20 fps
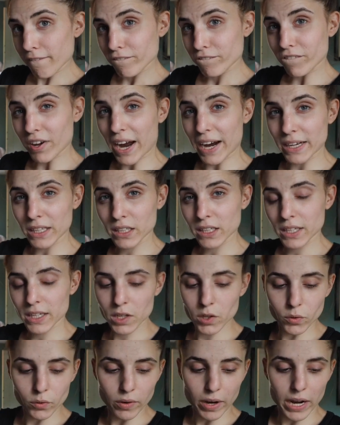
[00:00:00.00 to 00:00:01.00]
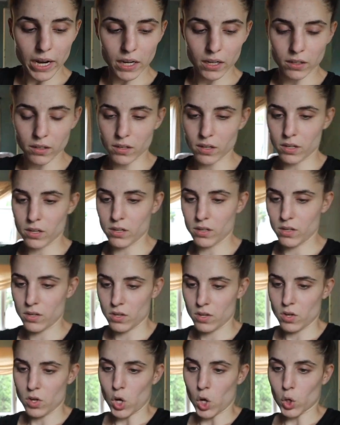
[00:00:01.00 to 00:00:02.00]
finely grained
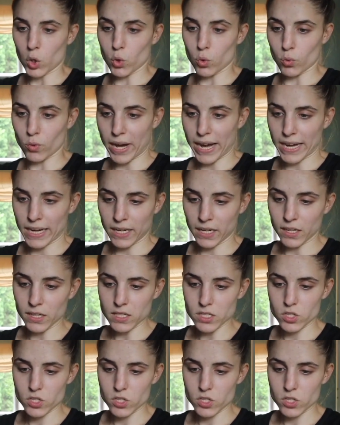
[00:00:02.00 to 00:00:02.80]
grain.